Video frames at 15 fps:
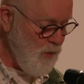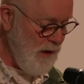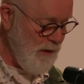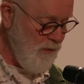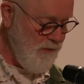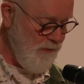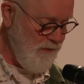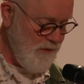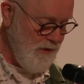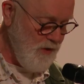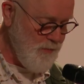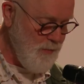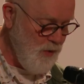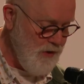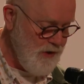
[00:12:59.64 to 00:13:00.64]
one of
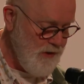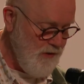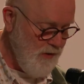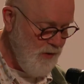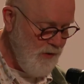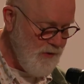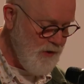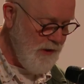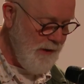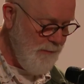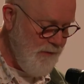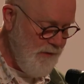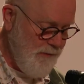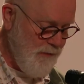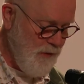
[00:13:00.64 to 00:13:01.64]
those books, The
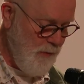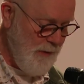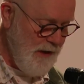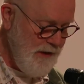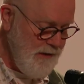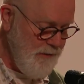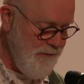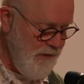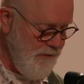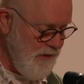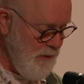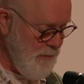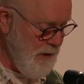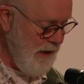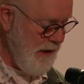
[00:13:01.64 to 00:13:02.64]
Conscript from
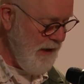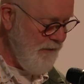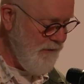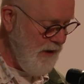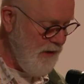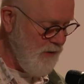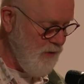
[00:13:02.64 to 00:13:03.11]
1850 by Hendrik